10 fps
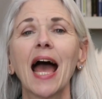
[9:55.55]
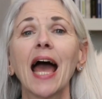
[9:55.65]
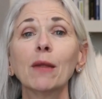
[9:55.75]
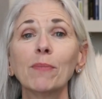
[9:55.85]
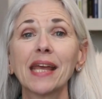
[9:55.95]

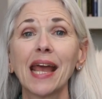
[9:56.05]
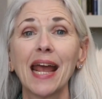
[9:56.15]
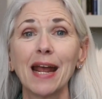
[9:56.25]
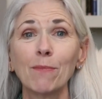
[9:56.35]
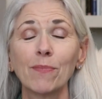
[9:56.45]
and it
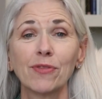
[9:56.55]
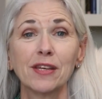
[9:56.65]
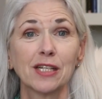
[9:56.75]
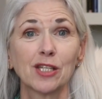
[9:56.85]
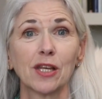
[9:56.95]
became
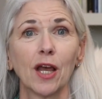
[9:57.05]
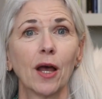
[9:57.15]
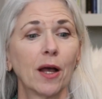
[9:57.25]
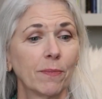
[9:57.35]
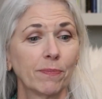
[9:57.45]
this
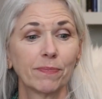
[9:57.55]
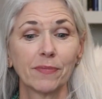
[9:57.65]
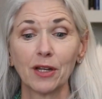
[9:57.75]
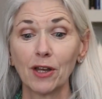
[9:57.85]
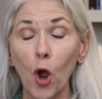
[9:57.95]

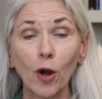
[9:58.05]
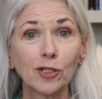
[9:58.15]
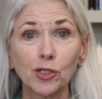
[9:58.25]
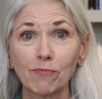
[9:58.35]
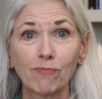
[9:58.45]
large